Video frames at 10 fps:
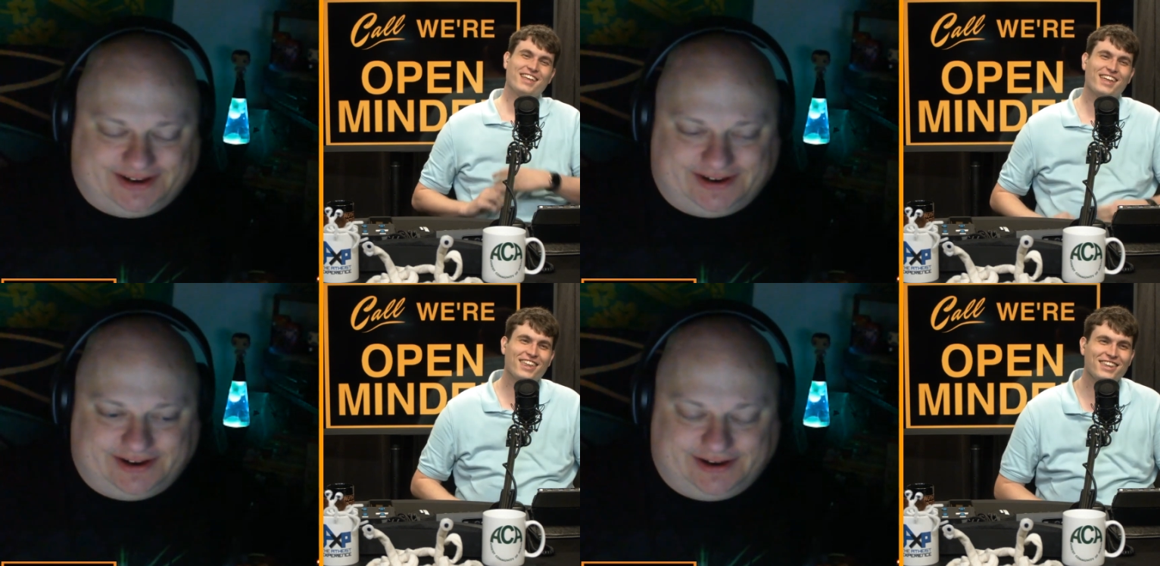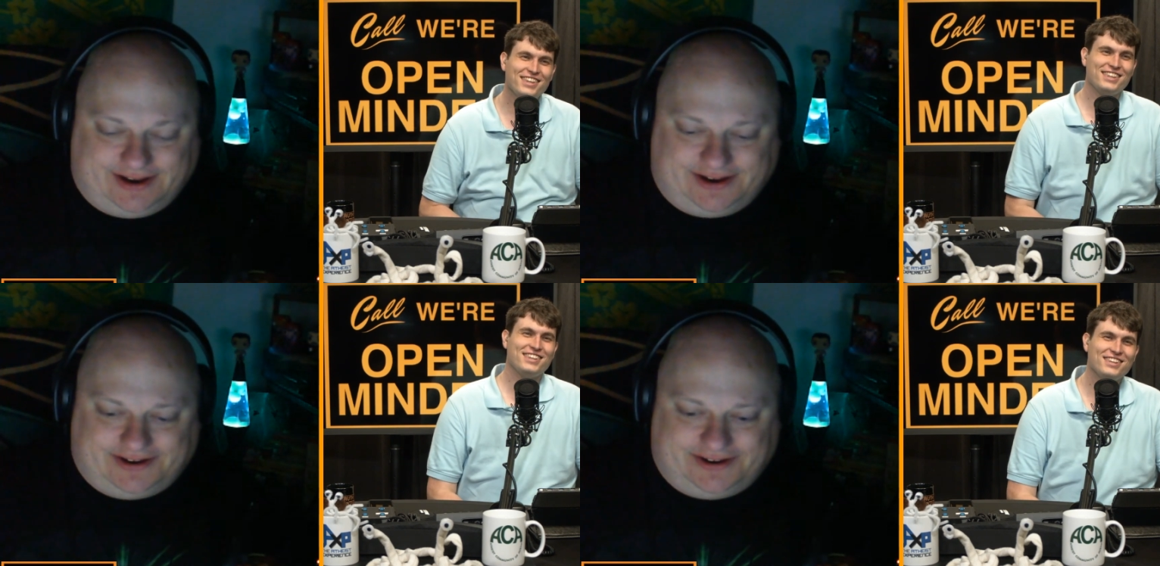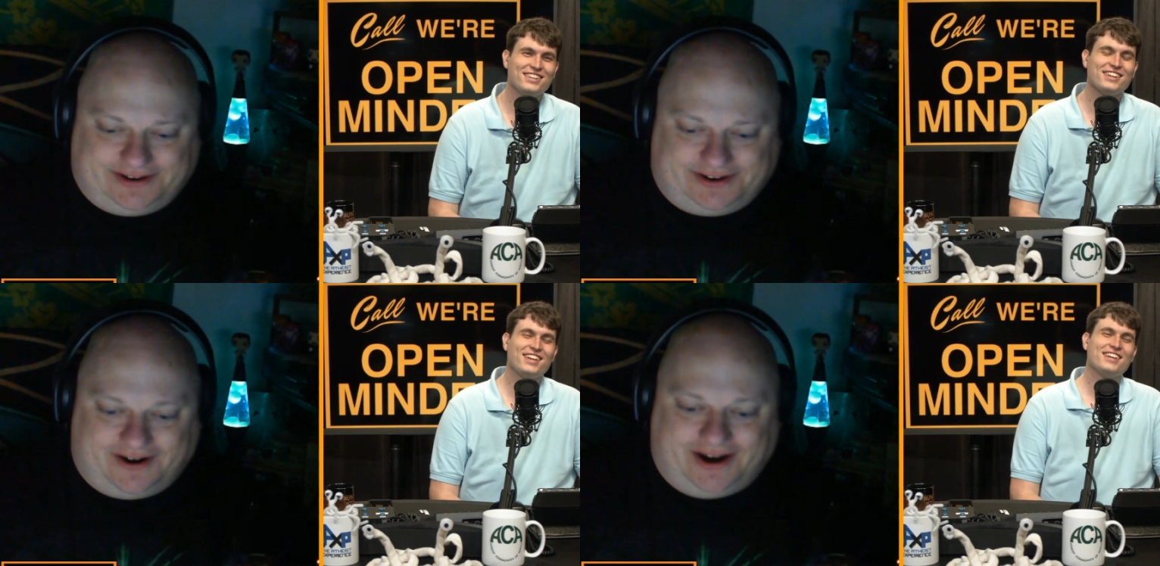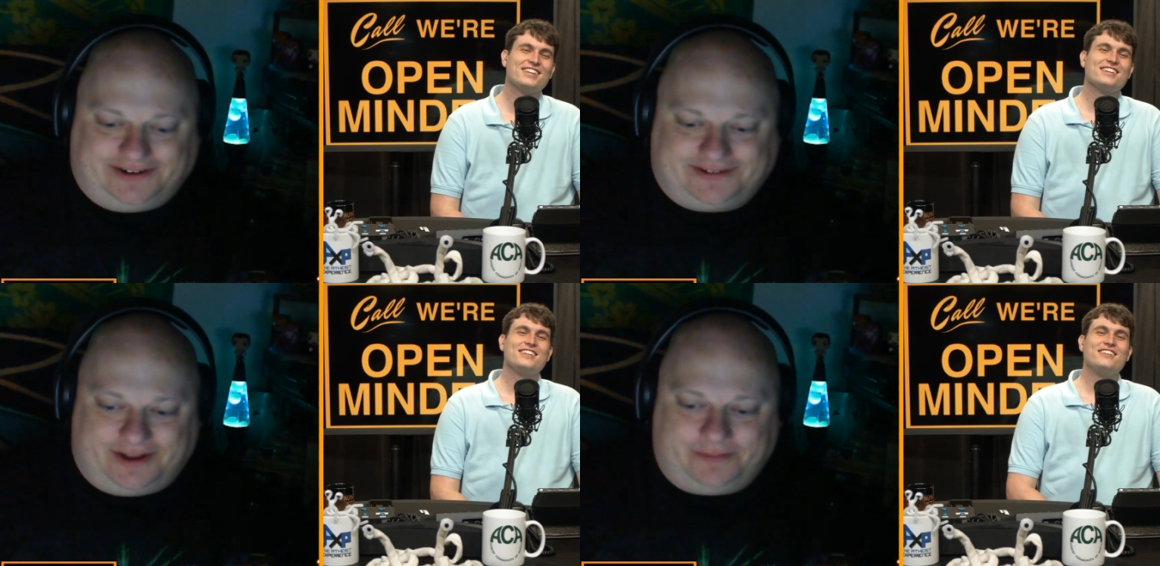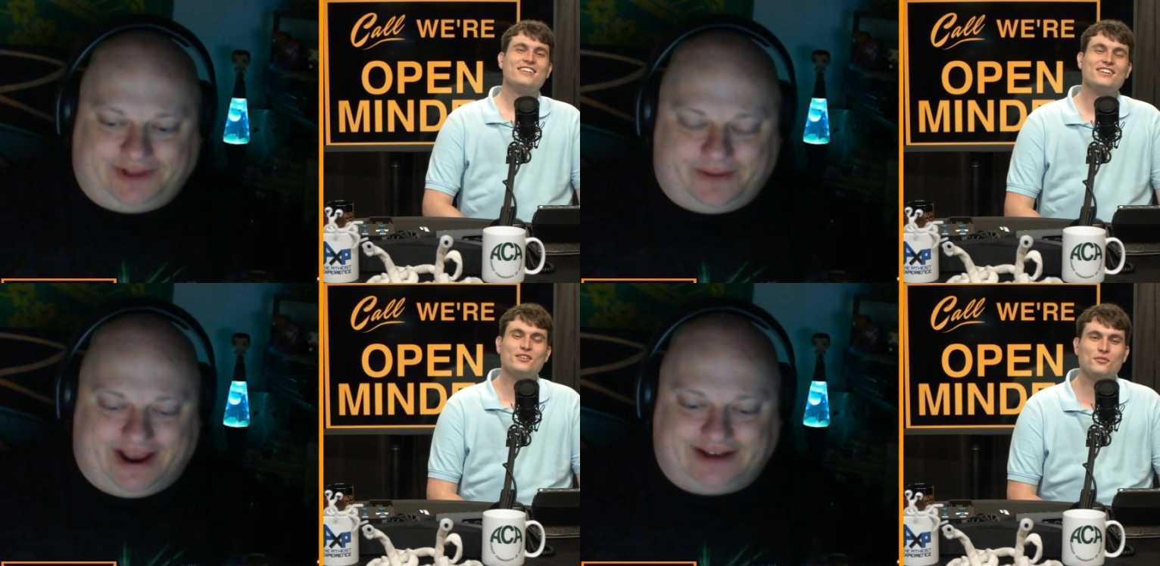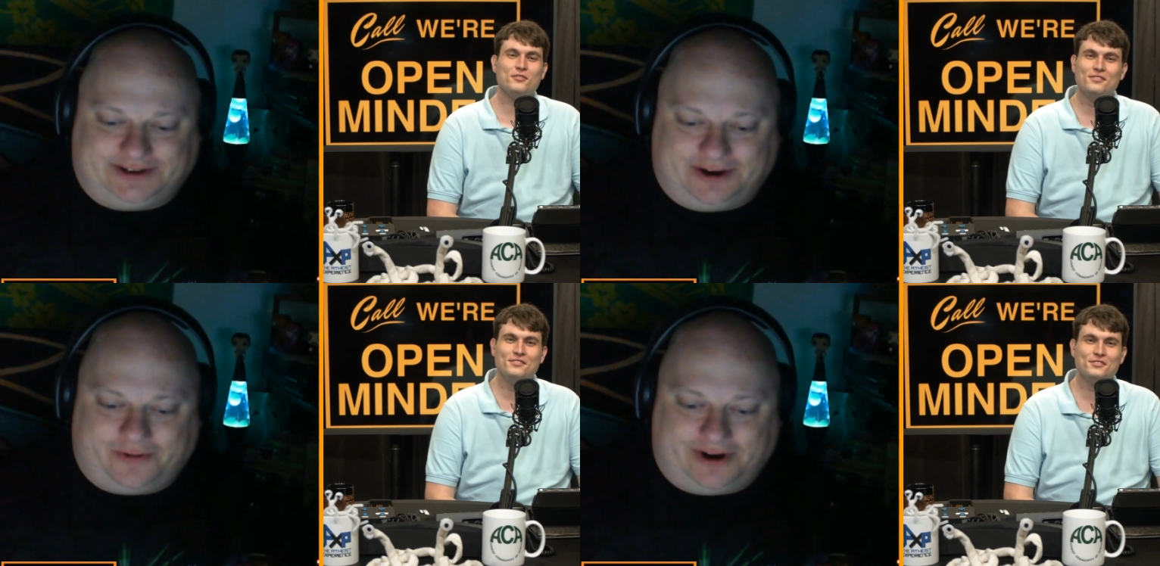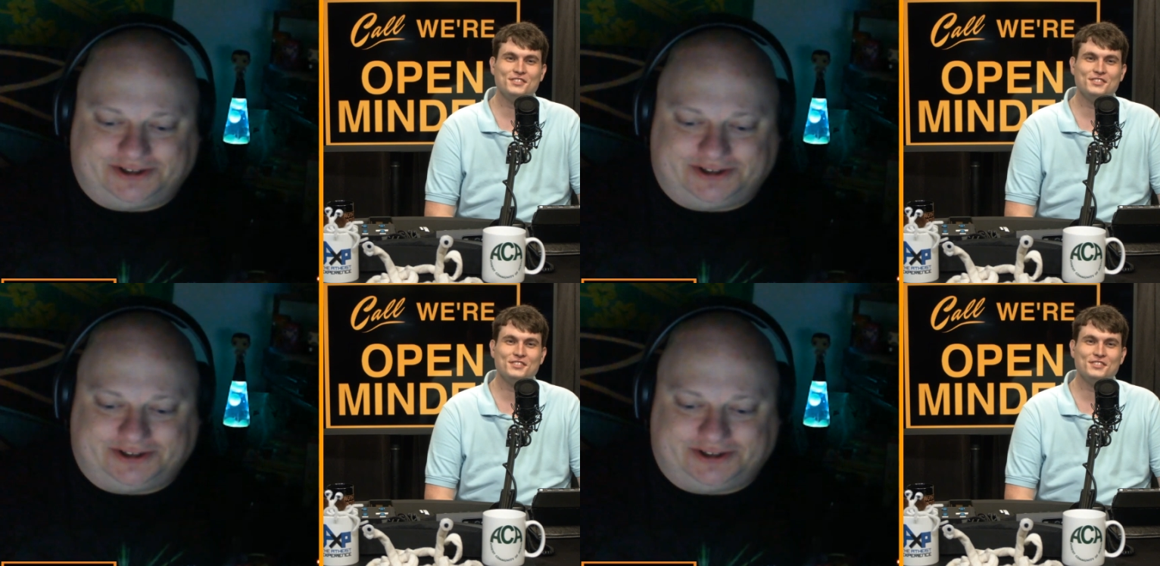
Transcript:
Speaker 1: of gun control. All right, let me ask you a question.